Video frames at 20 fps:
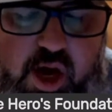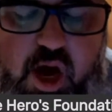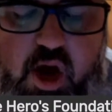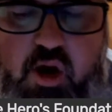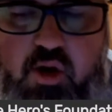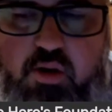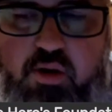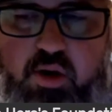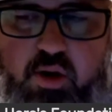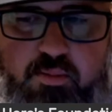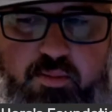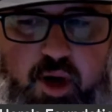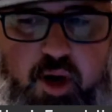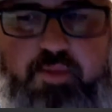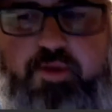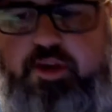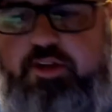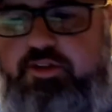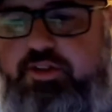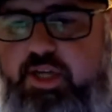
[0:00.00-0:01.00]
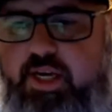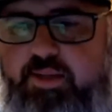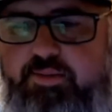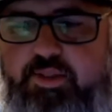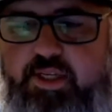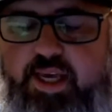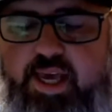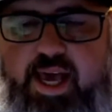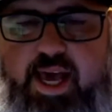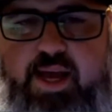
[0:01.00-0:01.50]
Oh, Barbecue
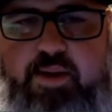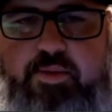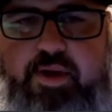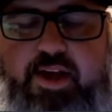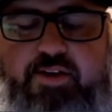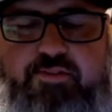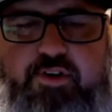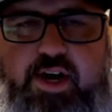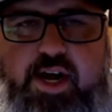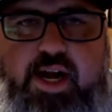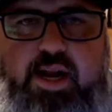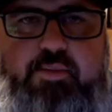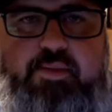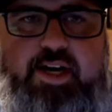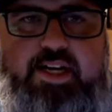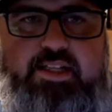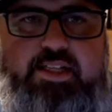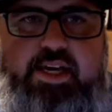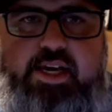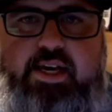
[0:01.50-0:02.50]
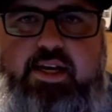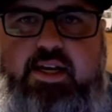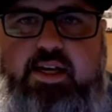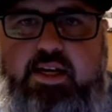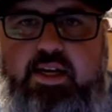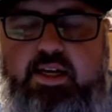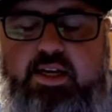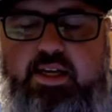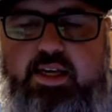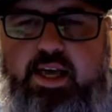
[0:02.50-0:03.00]
Champs Academy. I forgot about that.
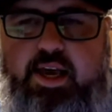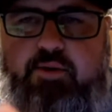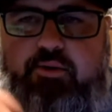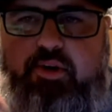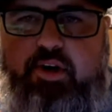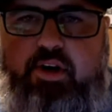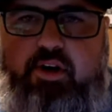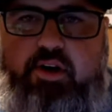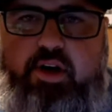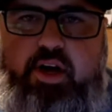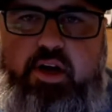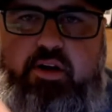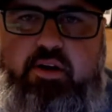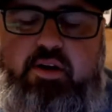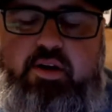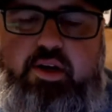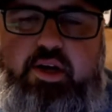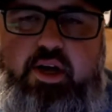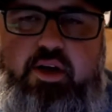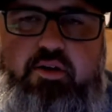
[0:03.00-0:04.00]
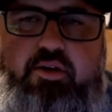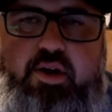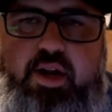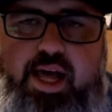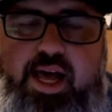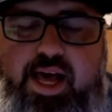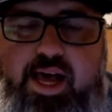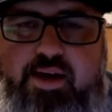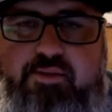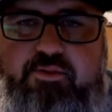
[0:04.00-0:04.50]
Yeah, we're gonna go
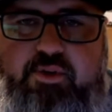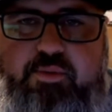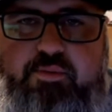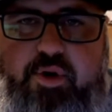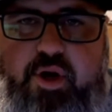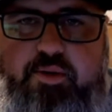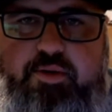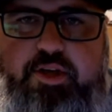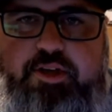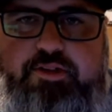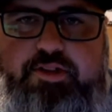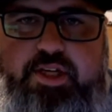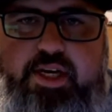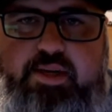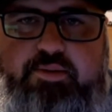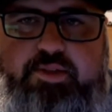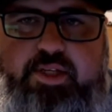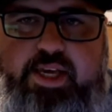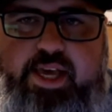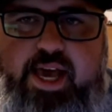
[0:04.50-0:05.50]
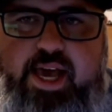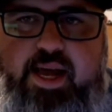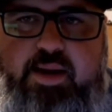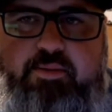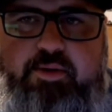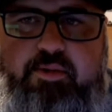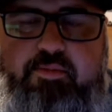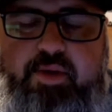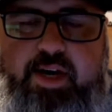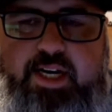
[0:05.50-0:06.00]
live with Barbecue Champs
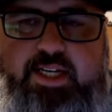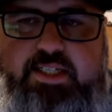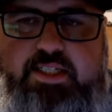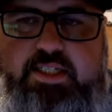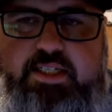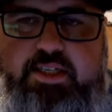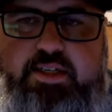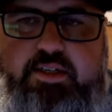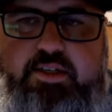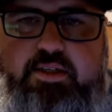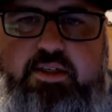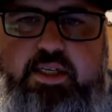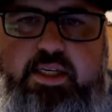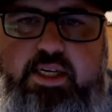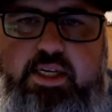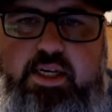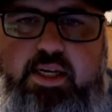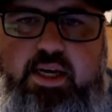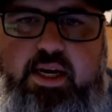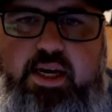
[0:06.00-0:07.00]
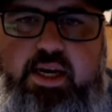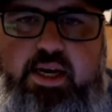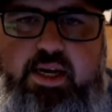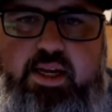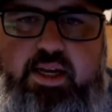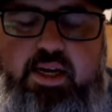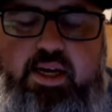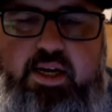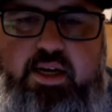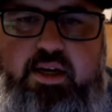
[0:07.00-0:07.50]
Academy. Mike Steele.
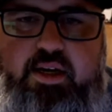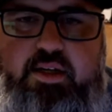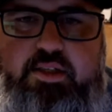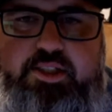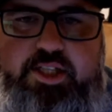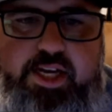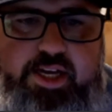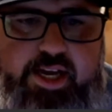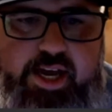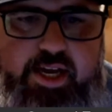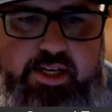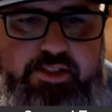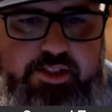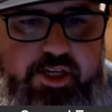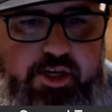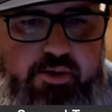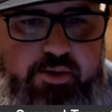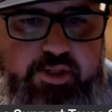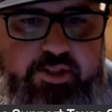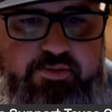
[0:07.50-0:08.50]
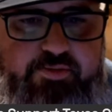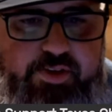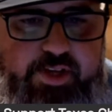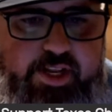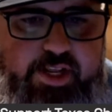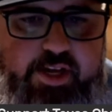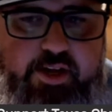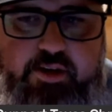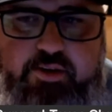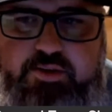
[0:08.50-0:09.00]
And check out Joey's
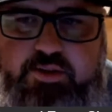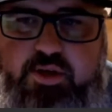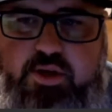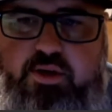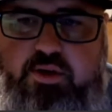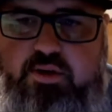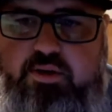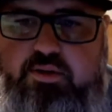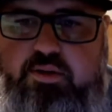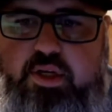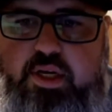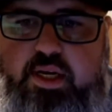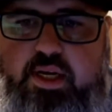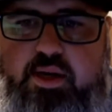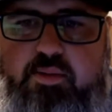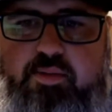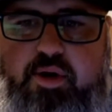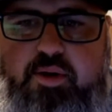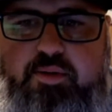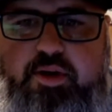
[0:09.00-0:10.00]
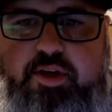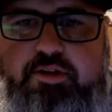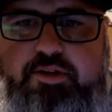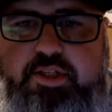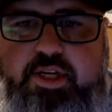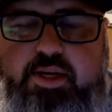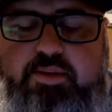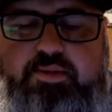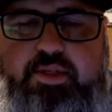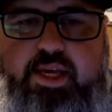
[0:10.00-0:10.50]
videos on Barbecue
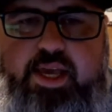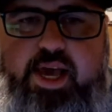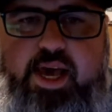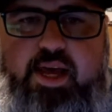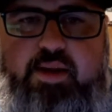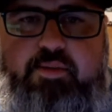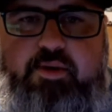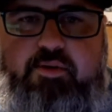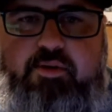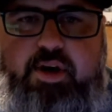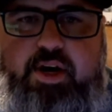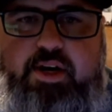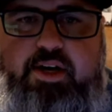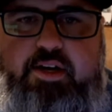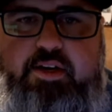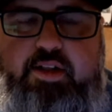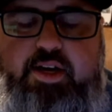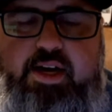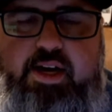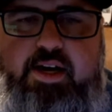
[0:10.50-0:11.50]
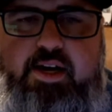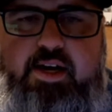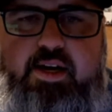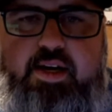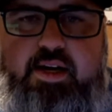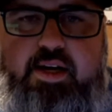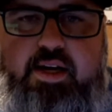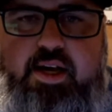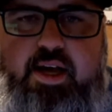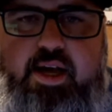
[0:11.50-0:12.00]
Champs Academy while you're there,
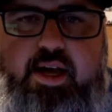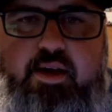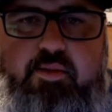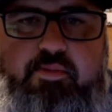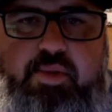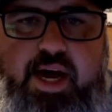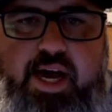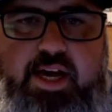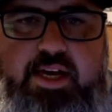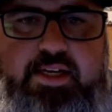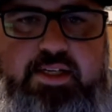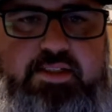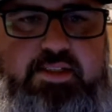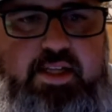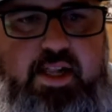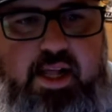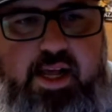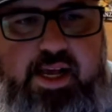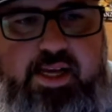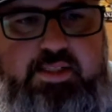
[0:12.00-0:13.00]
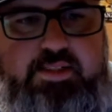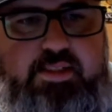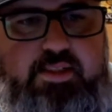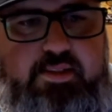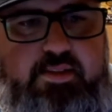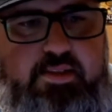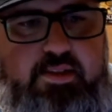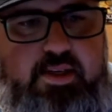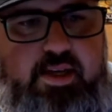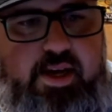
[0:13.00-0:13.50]
and buy his
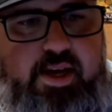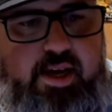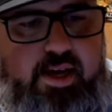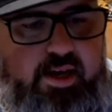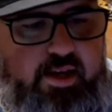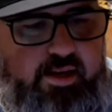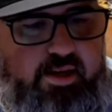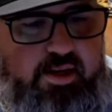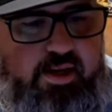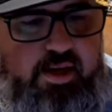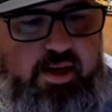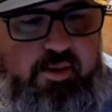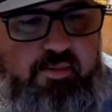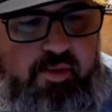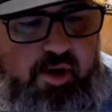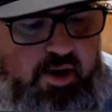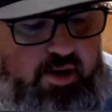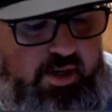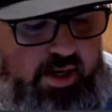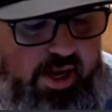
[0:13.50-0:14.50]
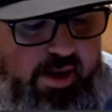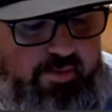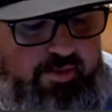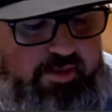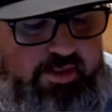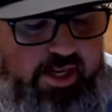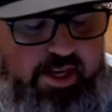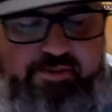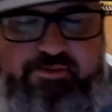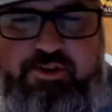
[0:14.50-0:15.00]
classes. And Mark
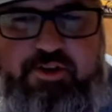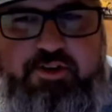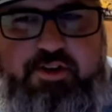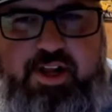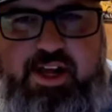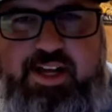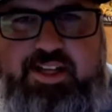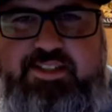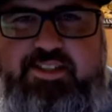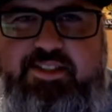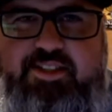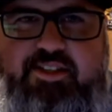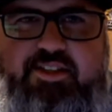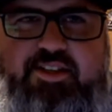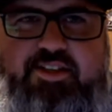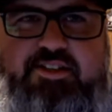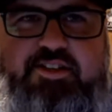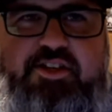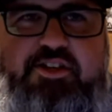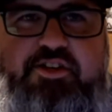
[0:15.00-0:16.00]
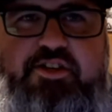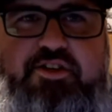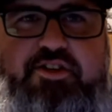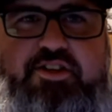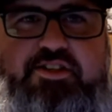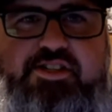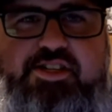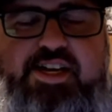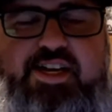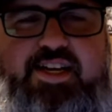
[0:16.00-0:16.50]
Lambert's got a few classes on there too. You
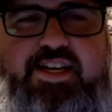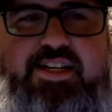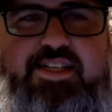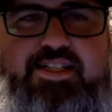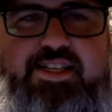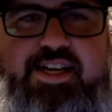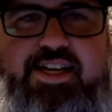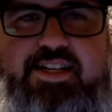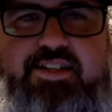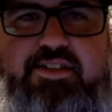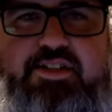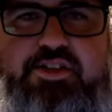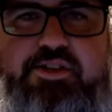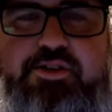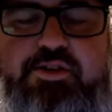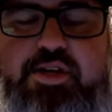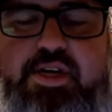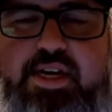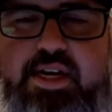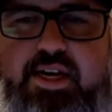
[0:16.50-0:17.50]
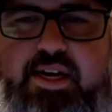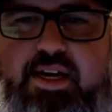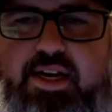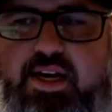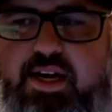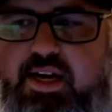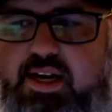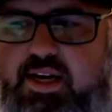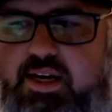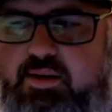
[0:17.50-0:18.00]
can check his out too.
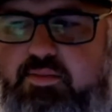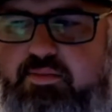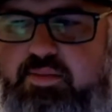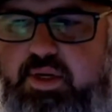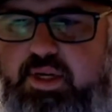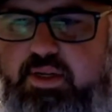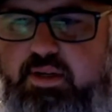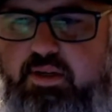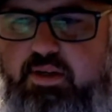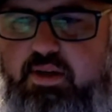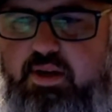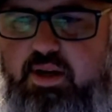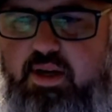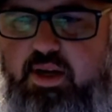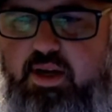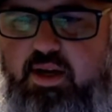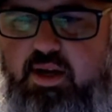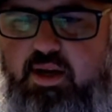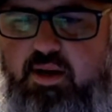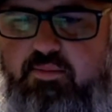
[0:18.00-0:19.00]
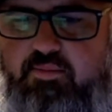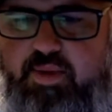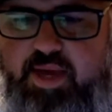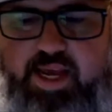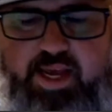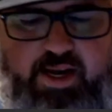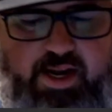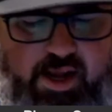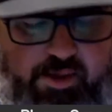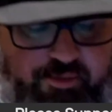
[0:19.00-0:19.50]
But
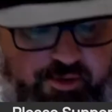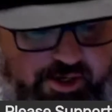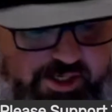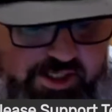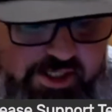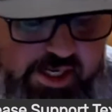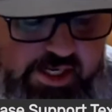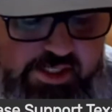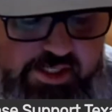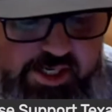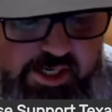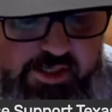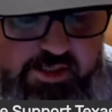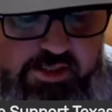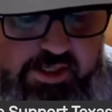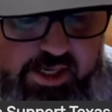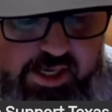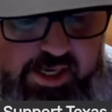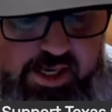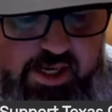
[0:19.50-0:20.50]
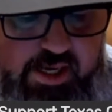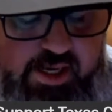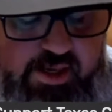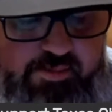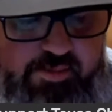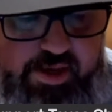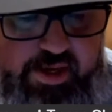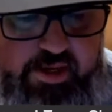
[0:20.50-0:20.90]
man, I appreciate y'all's time.